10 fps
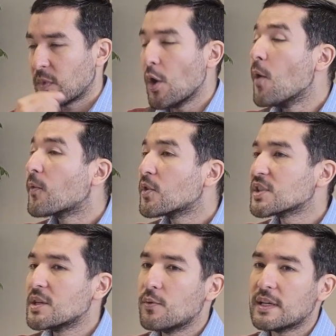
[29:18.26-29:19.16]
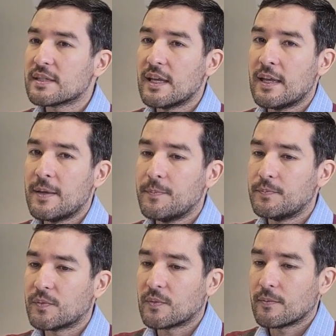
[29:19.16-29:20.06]
Of course, he was
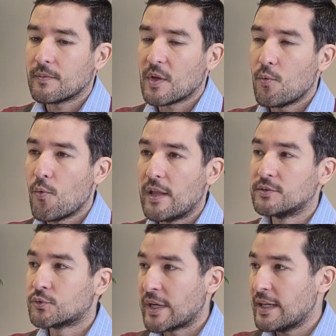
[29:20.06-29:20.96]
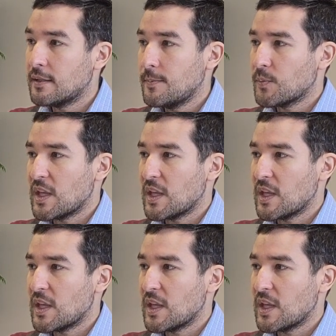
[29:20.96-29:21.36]
well-read